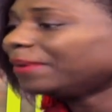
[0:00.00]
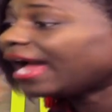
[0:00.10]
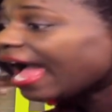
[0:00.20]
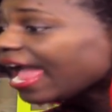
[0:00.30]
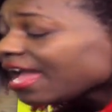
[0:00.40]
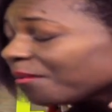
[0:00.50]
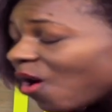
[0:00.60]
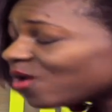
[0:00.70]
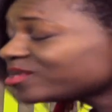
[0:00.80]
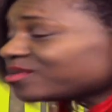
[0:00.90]
But I am
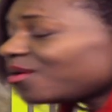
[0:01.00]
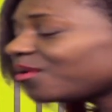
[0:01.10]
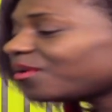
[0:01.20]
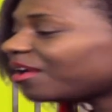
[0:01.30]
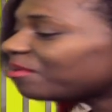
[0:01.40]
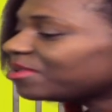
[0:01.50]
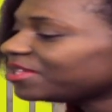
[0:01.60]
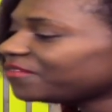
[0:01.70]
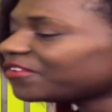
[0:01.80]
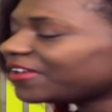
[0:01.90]
also a
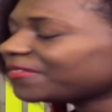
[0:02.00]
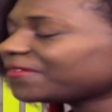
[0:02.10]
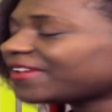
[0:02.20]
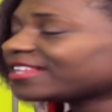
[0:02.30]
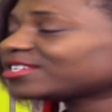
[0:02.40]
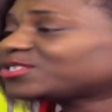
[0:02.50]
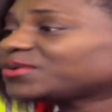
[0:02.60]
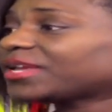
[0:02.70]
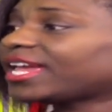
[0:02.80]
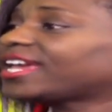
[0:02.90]
believer in the fact that you
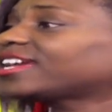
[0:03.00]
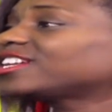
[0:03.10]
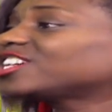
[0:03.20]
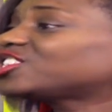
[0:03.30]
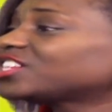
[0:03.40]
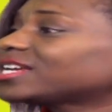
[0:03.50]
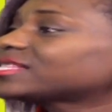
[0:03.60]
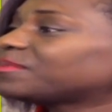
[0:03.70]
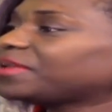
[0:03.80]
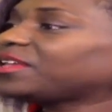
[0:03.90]
can
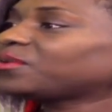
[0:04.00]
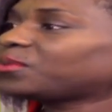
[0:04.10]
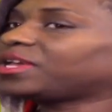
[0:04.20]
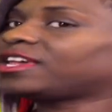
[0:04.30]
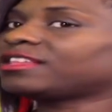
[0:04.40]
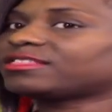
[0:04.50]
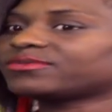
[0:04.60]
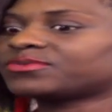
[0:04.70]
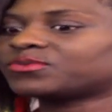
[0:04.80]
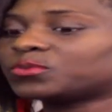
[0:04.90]
just be with
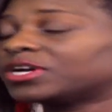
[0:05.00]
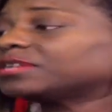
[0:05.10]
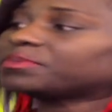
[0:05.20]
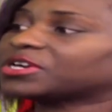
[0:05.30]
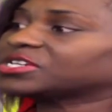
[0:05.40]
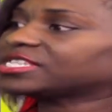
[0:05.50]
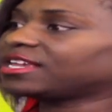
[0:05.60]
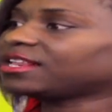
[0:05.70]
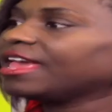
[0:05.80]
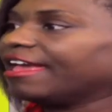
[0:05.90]
one
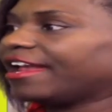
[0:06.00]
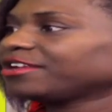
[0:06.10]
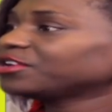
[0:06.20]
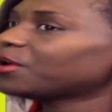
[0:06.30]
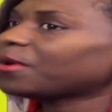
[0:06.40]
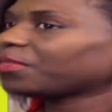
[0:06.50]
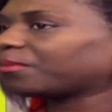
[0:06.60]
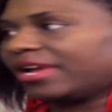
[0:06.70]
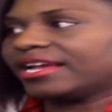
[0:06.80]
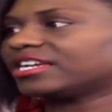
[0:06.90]
person. And, you know, on the
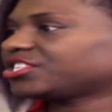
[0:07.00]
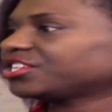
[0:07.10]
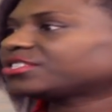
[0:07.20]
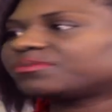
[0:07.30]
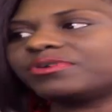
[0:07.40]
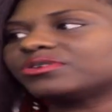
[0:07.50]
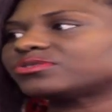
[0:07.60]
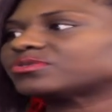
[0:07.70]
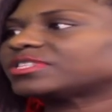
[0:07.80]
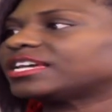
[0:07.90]
break I shared some
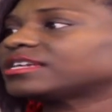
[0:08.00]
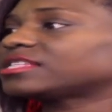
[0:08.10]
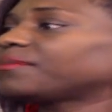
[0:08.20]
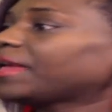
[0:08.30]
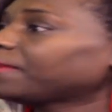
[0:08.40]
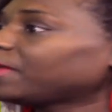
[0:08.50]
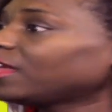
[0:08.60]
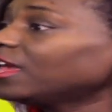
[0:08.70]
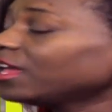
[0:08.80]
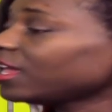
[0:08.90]
personal things, and maybe
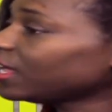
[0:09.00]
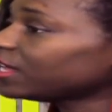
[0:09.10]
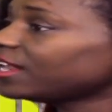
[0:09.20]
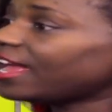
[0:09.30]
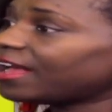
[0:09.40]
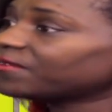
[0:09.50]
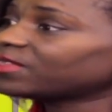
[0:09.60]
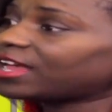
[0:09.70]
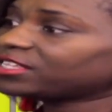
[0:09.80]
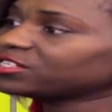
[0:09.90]
it could have a
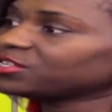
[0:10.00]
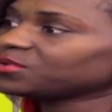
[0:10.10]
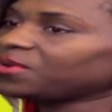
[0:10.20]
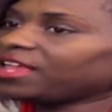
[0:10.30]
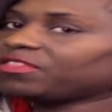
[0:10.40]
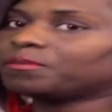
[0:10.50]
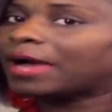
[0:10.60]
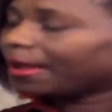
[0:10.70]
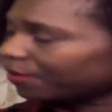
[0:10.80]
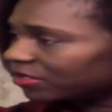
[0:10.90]
lot to do with my